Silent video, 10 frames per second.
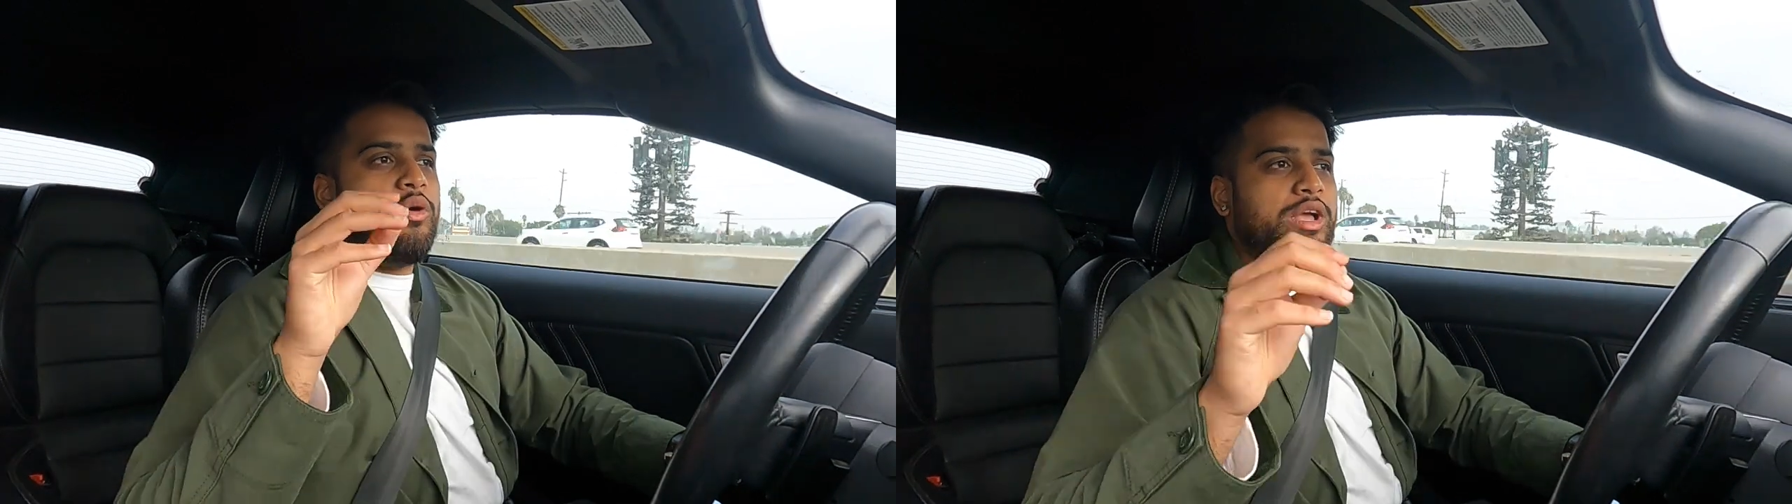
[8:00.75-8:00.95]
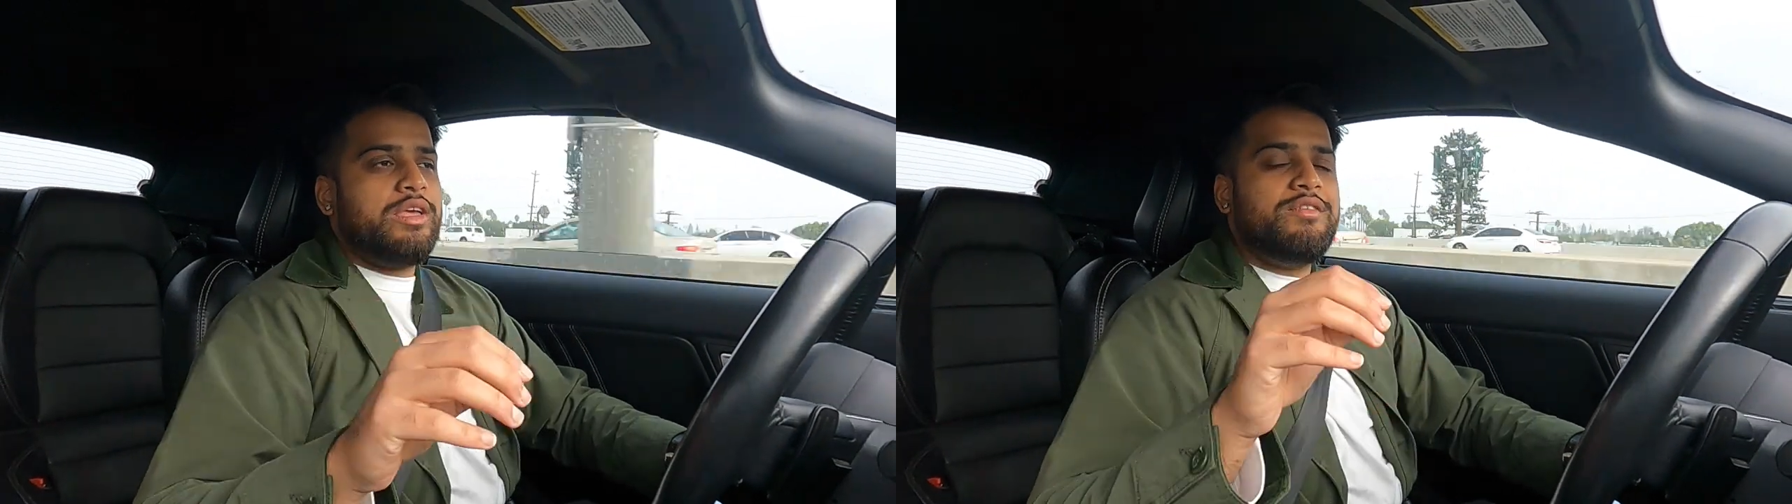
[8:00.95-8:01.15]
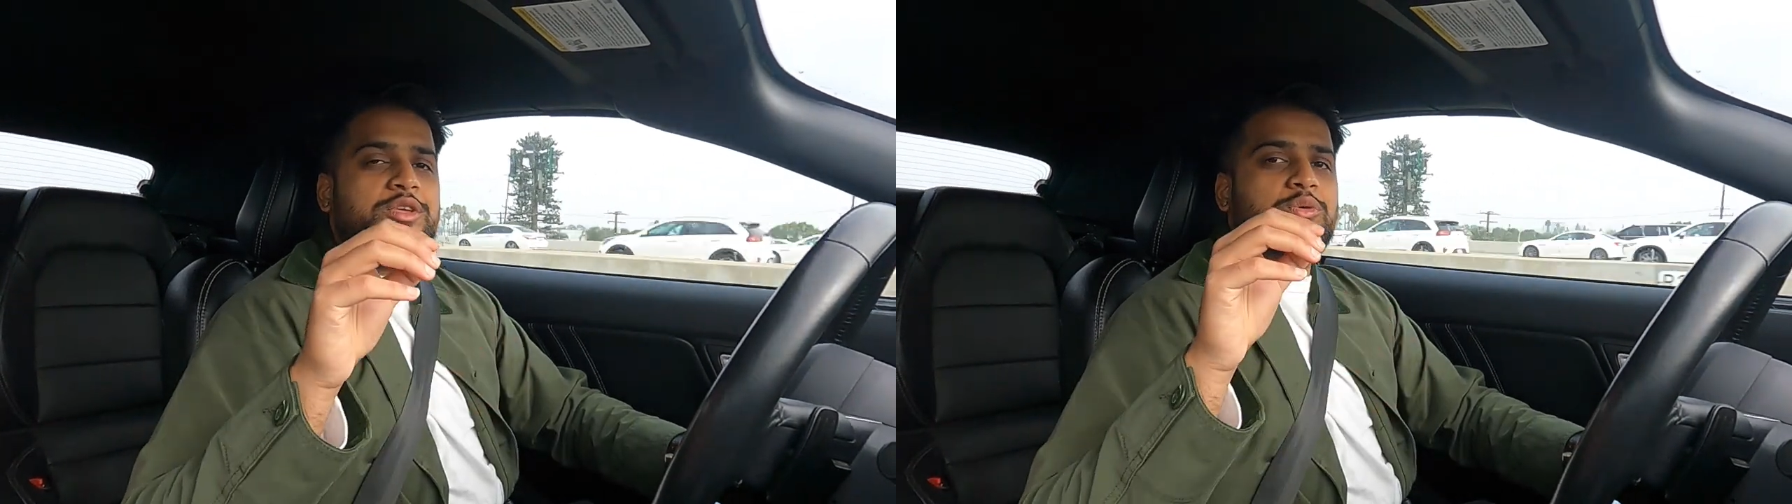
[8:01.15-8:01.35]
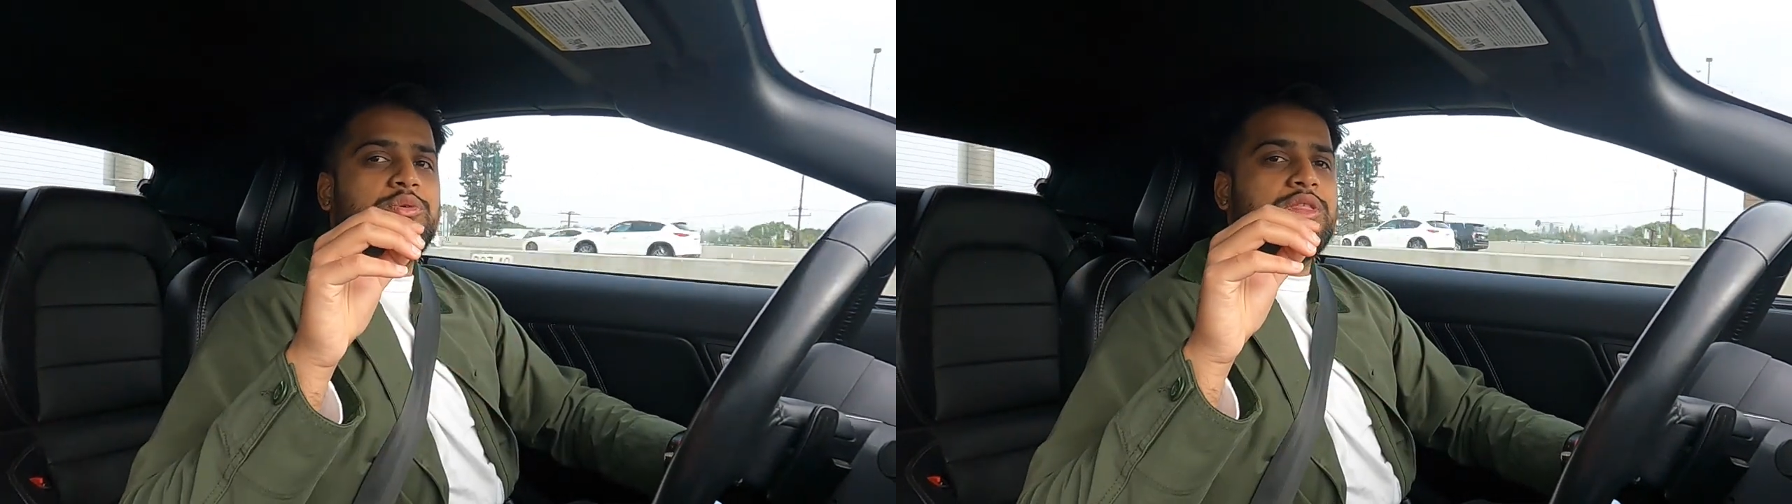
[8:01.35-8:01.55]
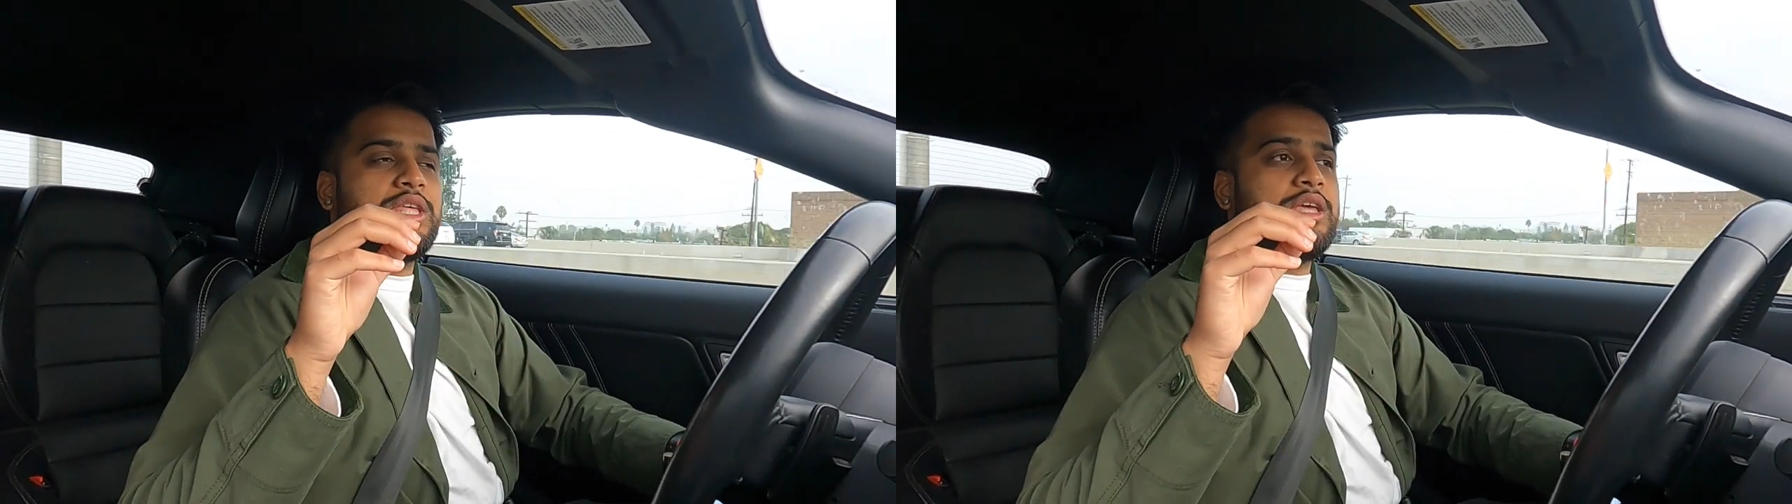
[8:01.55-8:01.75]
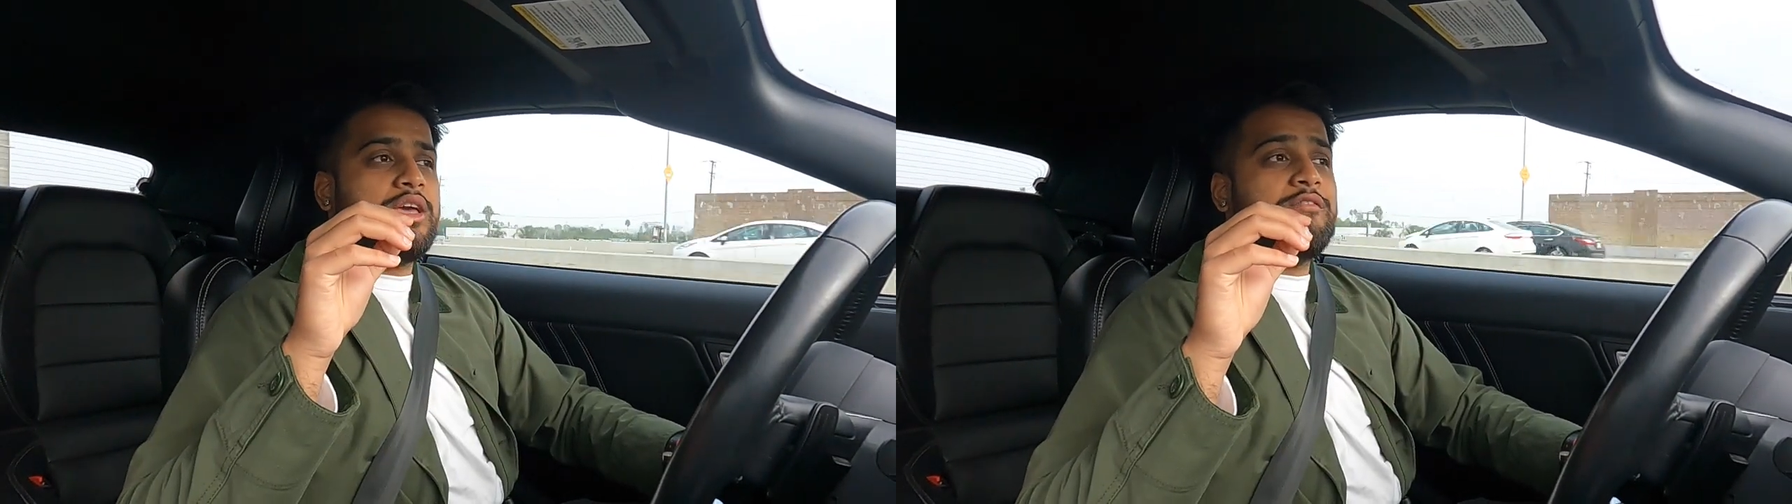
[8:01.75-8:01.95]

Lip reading: while giving you the